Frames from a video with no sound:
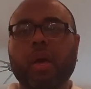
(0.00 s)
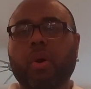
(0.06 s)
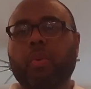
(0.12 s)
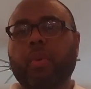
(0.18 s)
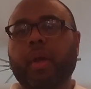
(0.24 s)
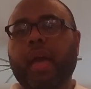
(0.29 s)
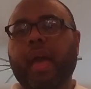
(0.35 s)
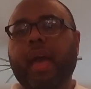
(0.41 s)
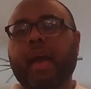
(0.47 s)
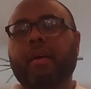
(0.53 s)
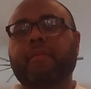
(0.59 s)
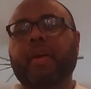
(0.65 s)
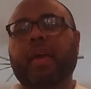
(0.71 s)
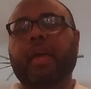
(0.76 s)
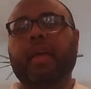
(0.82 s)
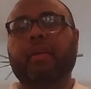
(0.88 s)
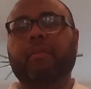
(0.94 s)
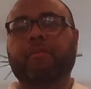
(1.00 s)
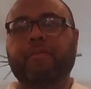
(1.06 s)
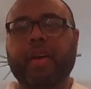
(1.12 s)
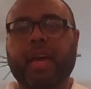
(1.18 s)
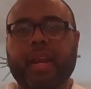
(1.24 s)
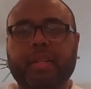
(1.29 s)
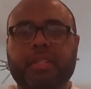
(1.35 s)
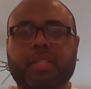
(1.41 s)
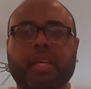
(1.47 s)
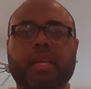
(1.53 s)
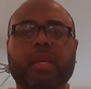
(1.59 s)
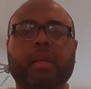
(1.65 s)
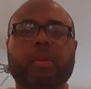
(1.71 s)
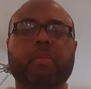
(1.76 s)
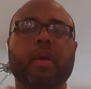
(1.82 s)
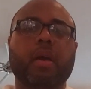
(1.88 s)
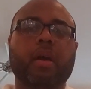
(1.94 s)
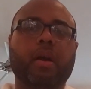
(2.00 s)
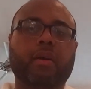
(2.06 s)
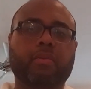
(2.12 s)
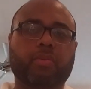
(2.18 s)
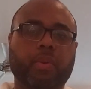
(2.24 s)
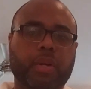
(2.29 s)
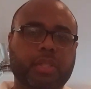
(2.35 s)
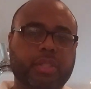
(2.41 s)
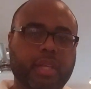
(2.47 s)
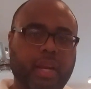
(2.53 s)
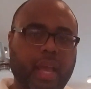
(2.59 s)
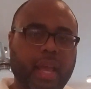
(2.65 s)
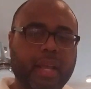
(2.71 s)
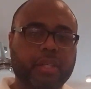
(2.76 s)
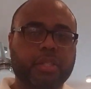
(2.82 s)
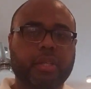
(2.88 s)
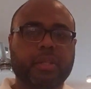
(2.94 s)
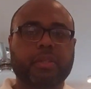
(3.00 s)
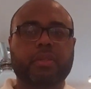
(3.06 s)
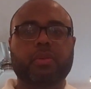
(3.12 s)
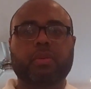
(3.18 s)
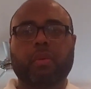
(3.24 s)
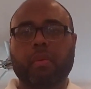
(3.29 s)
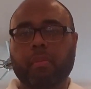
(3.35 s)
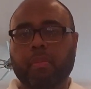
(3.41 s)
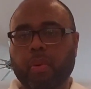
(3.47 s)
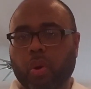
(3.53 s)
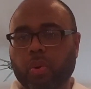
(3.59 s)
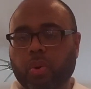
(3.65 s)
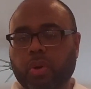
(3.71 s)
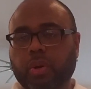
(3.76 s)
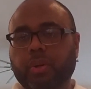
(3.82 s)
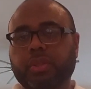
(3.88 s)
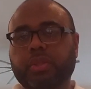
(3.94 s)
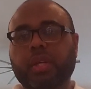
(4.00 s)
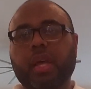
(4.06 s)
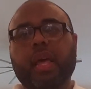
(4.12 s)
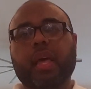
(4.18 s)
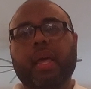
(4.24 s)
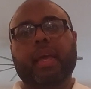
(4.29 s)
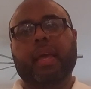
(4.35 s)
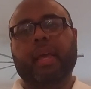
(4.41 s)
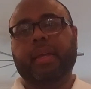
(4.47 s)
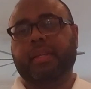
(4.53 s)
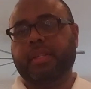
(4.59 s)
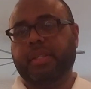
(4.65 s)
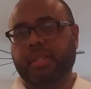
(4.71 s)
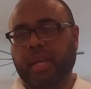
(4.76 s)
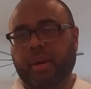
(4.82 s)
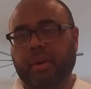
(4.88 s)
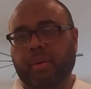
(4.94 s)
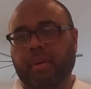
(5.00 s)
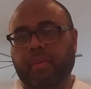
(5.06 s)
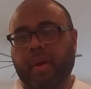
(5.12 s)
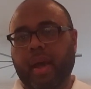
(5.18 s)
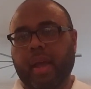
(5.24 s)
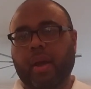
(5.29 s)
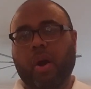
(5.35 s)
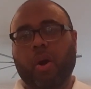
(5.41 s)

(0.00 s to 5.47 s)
We have a vetted team of real estate agents, brokers, etc. Right?